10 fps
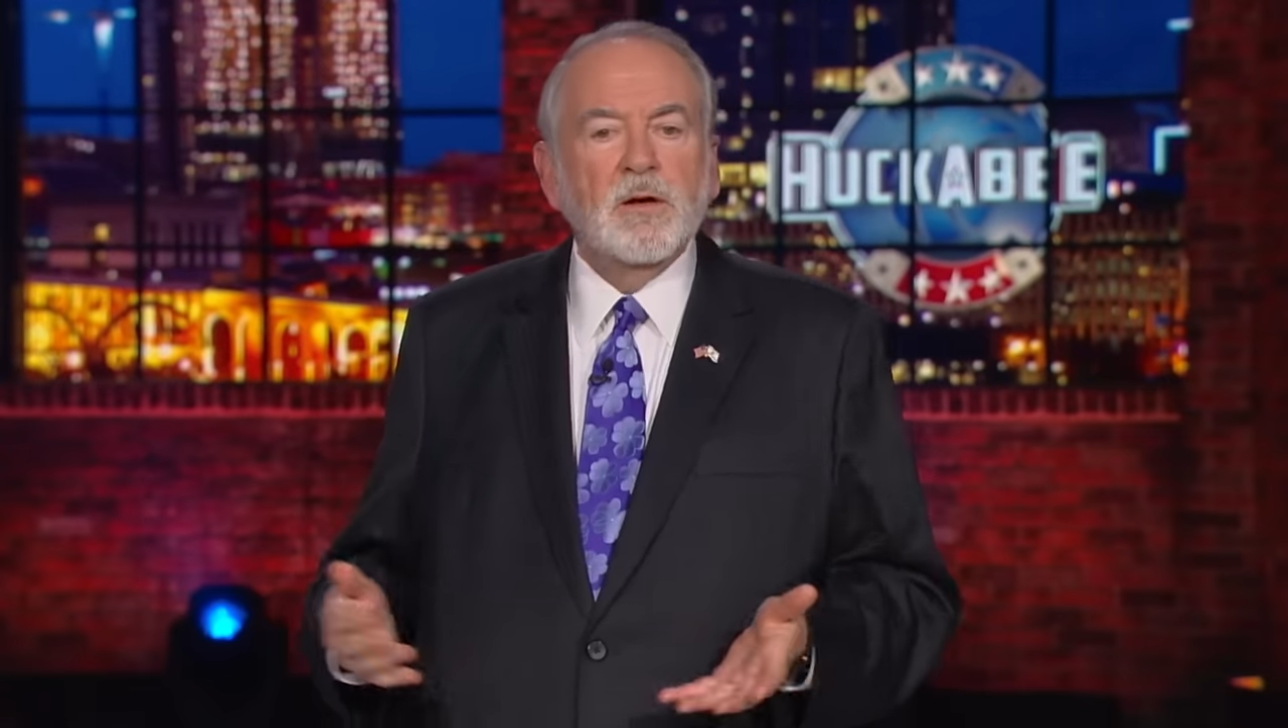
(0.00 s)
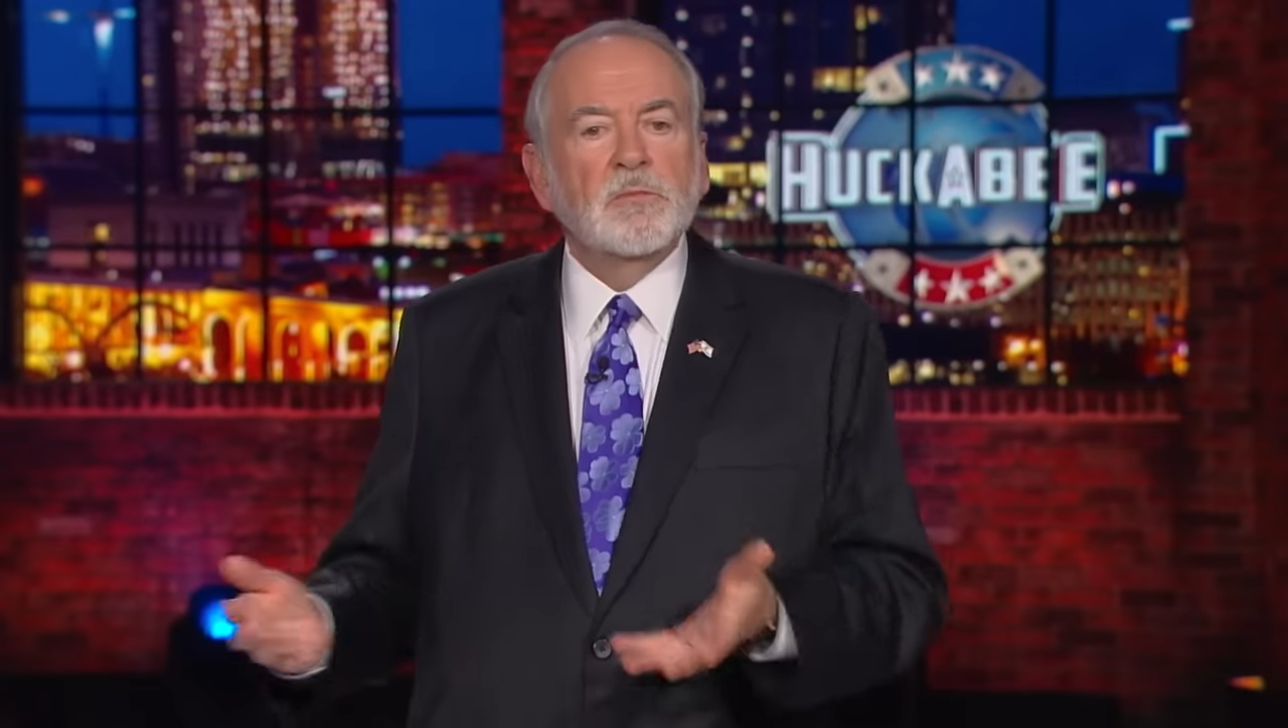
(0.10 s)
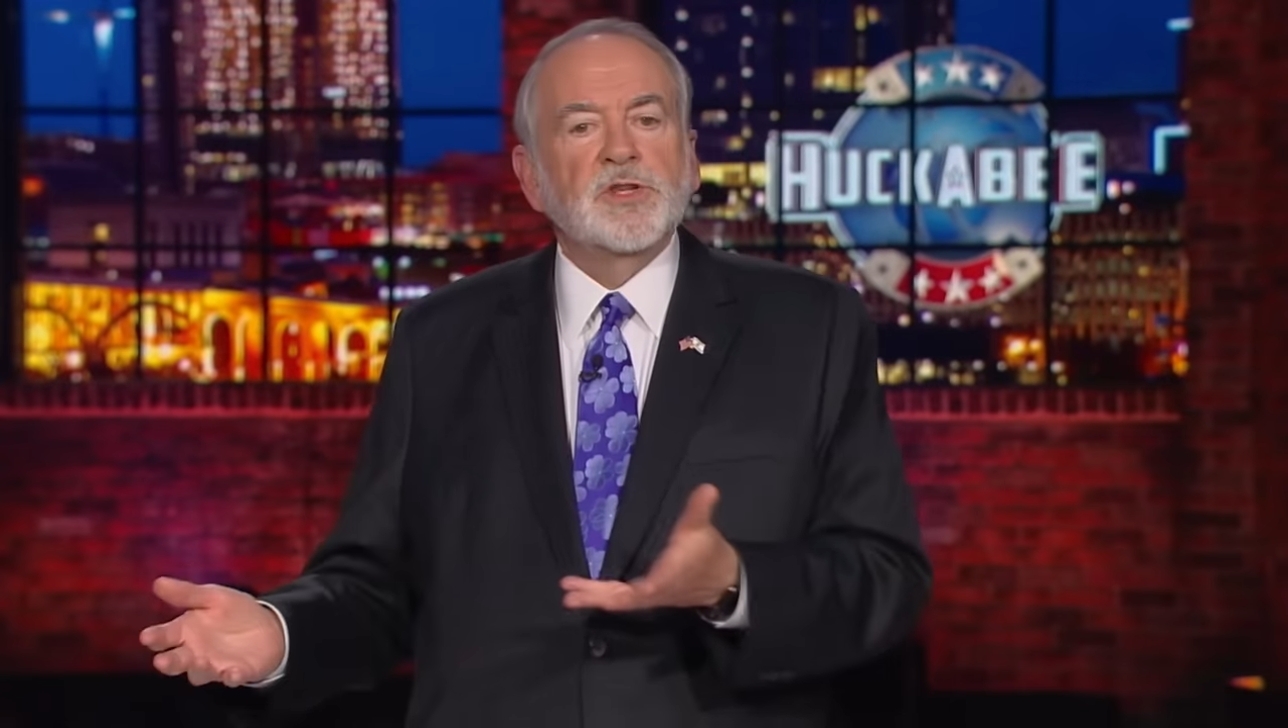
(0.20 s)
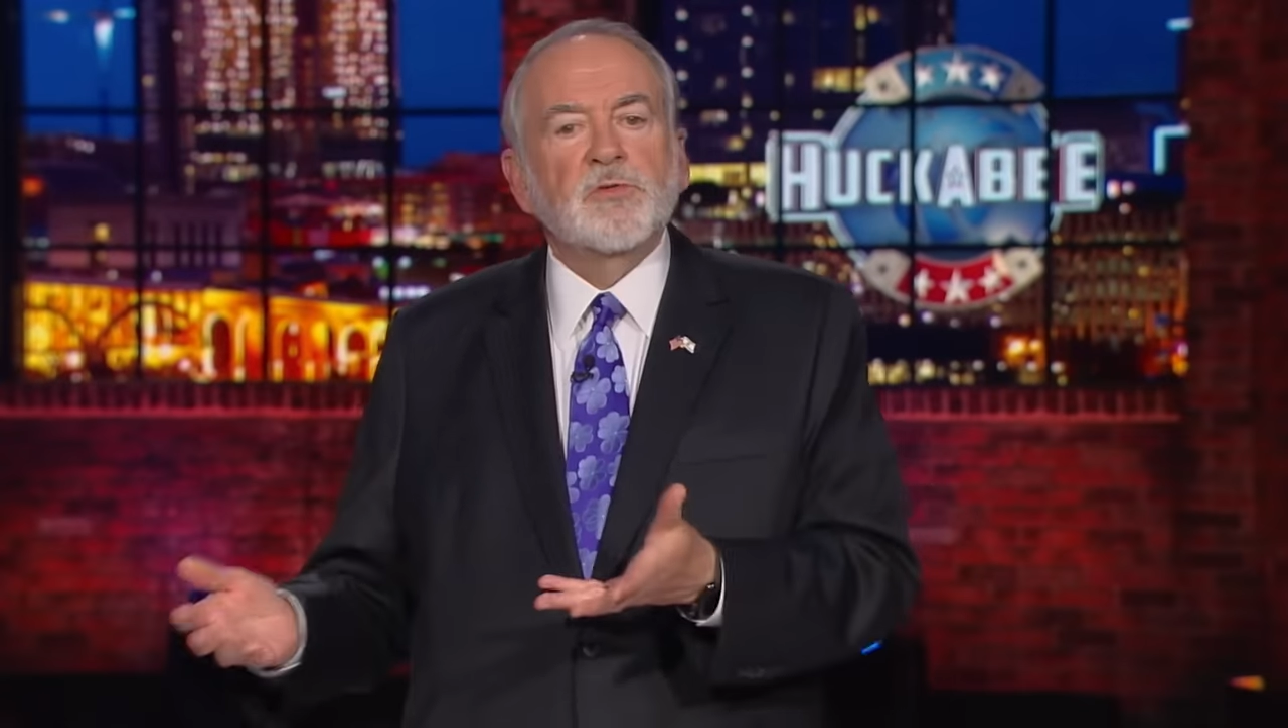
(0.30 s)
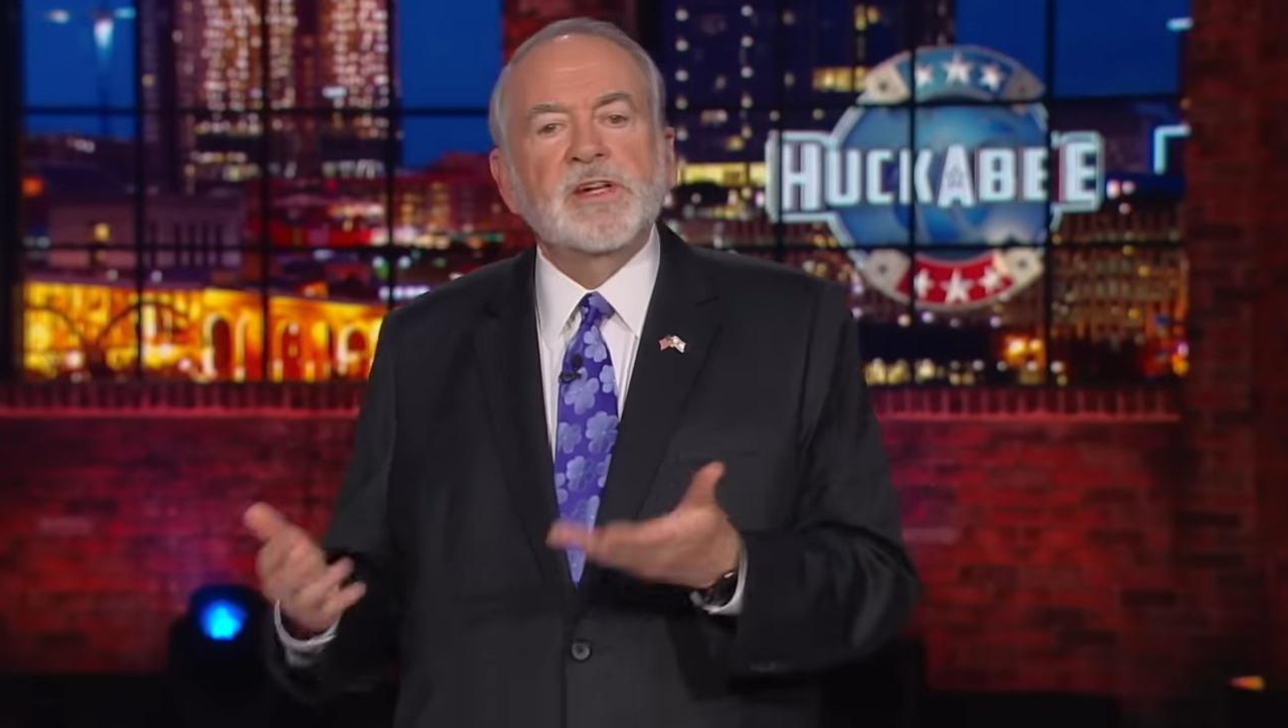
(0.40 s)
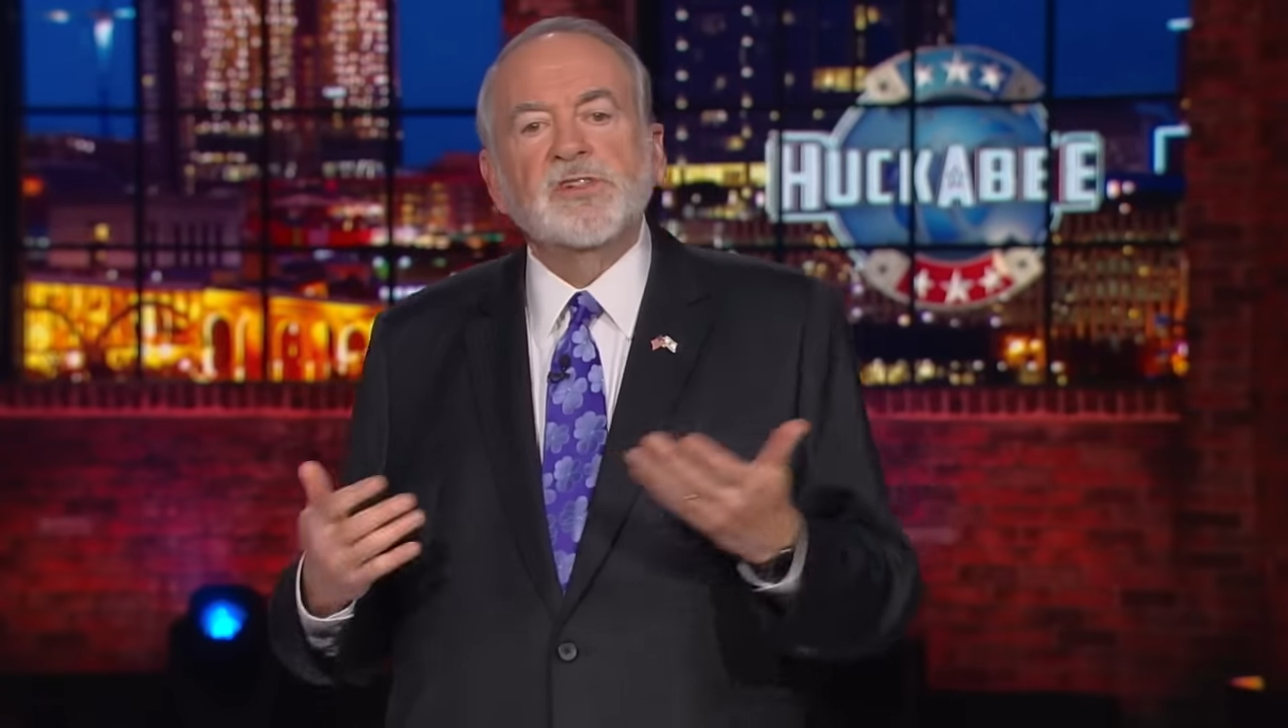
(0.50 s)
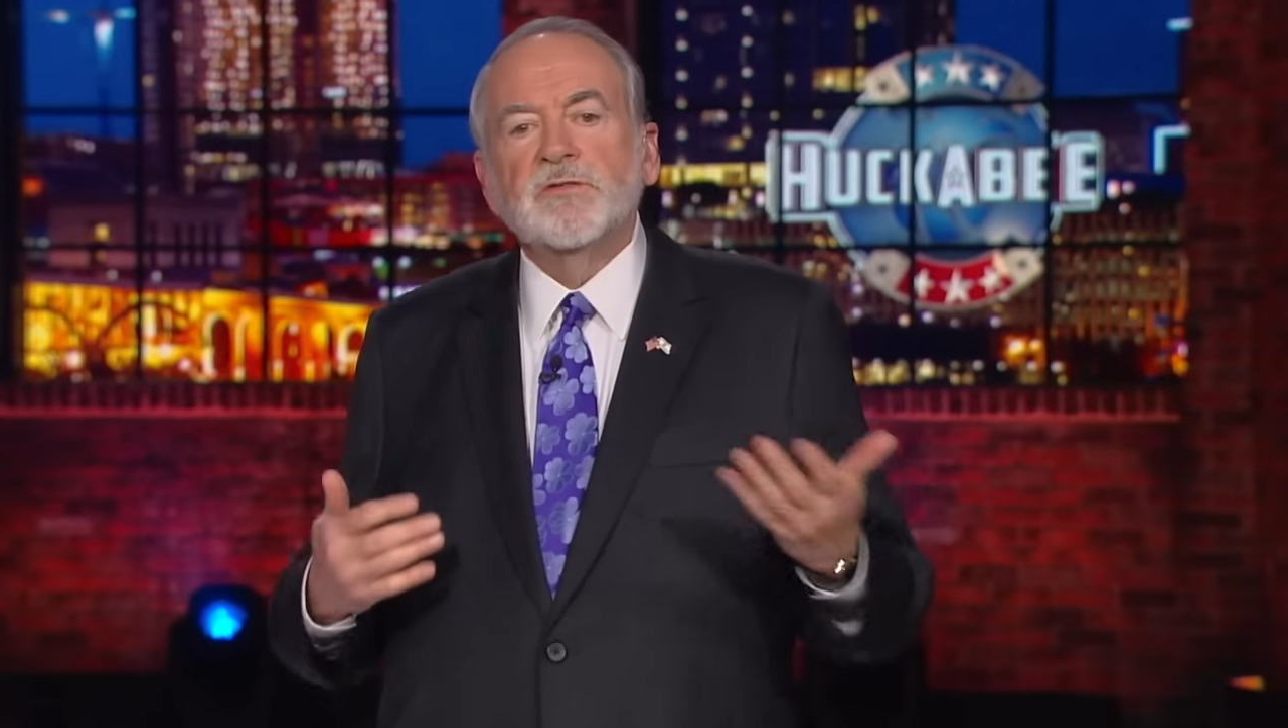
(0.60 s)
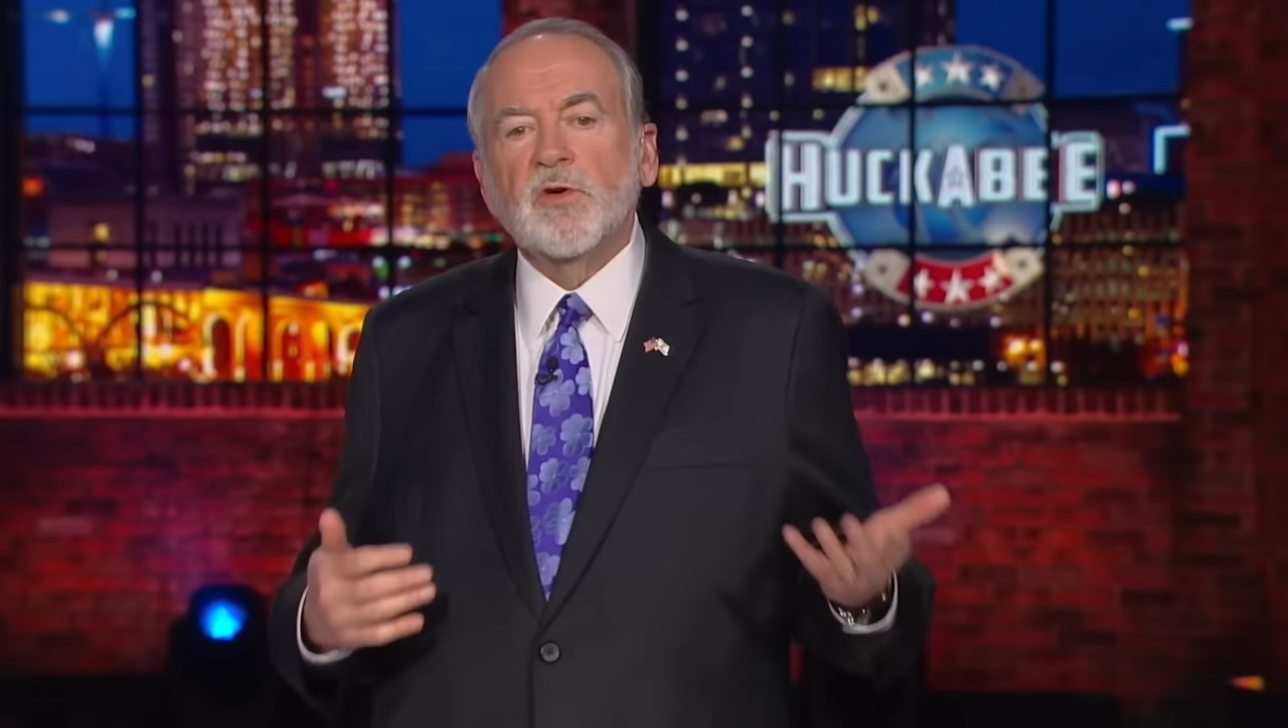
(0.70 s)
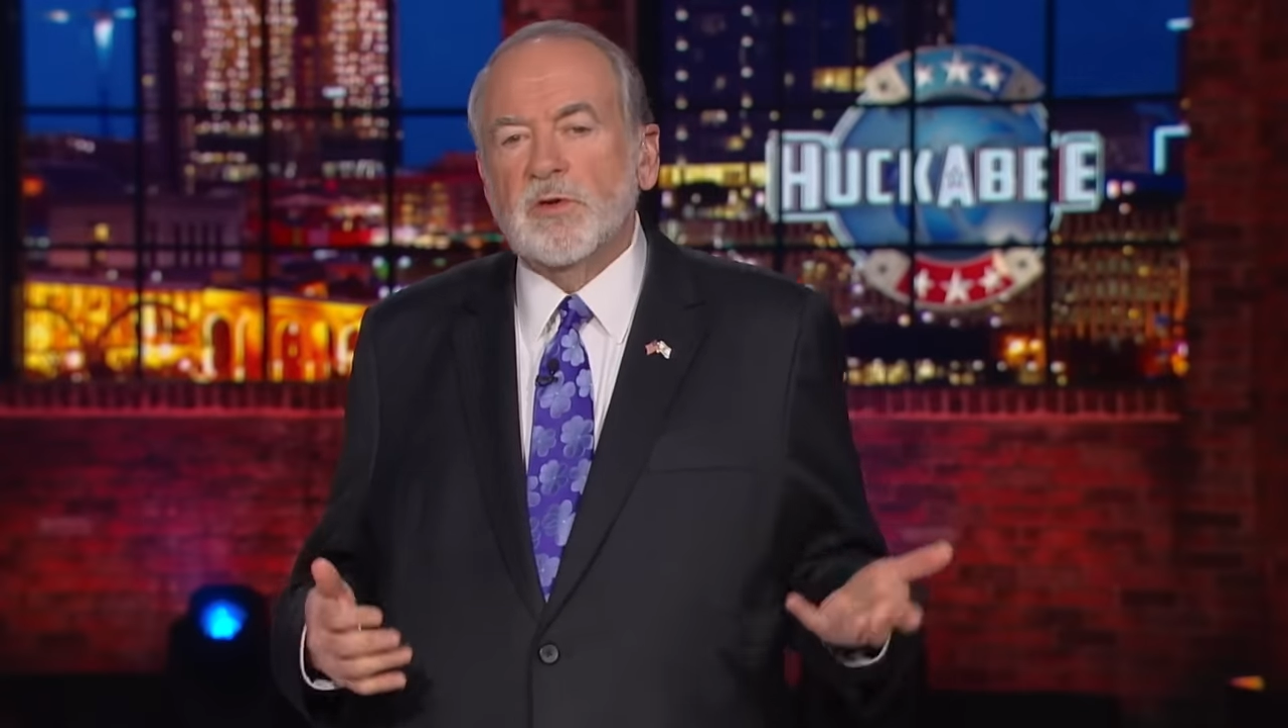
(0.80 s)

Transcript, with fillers: But the reason for